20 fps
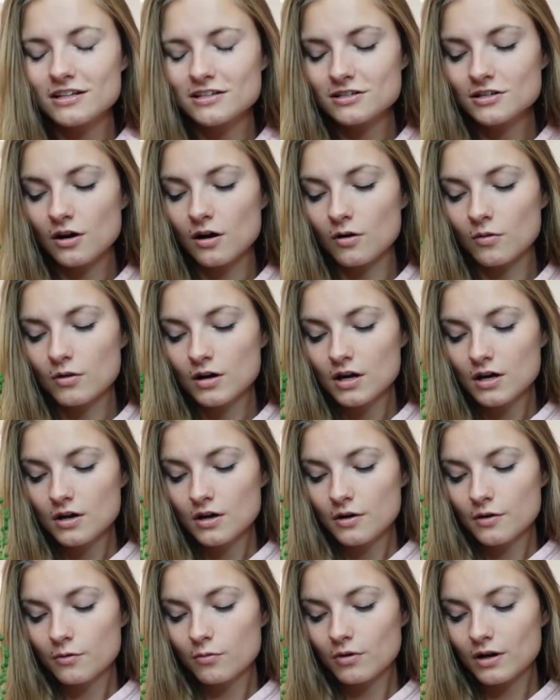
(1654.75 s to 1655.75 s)
So
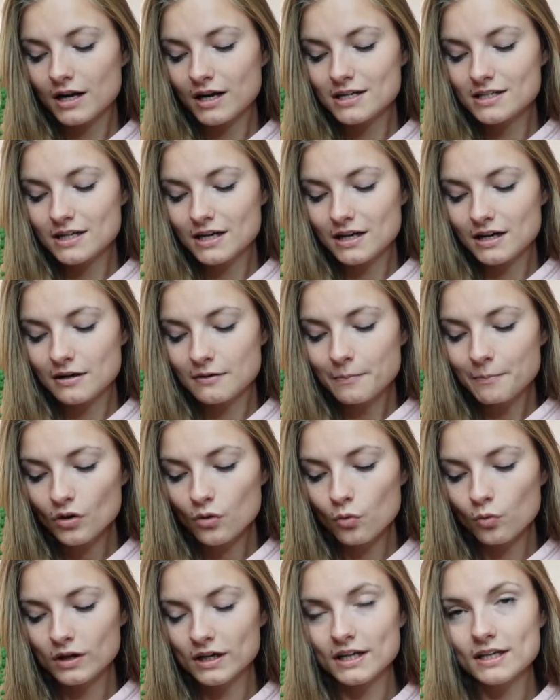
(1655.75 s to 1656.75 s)
what I did
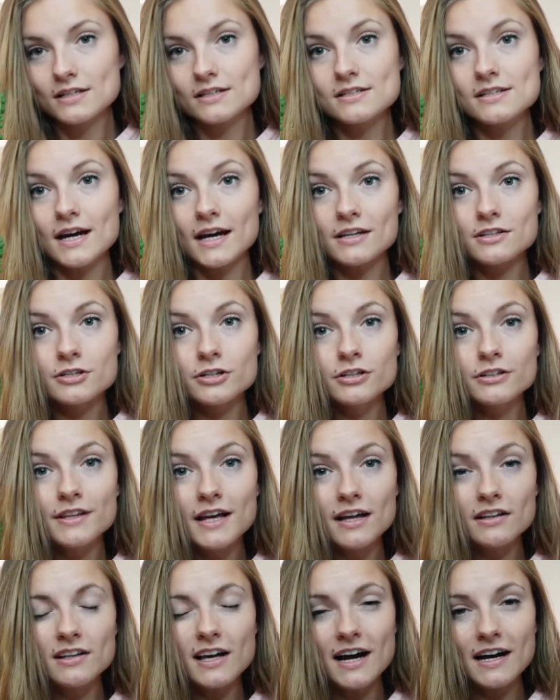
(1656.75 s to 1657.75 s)
was I took
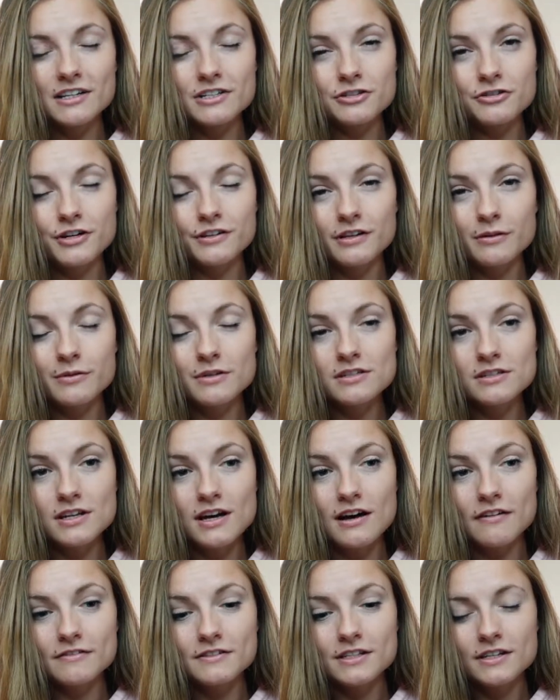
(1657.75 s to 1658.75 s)
that last string that was
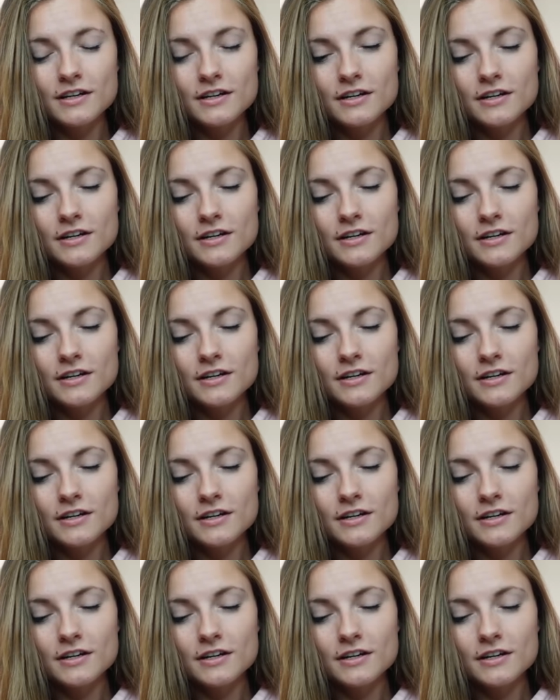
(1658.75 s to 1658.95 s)
left,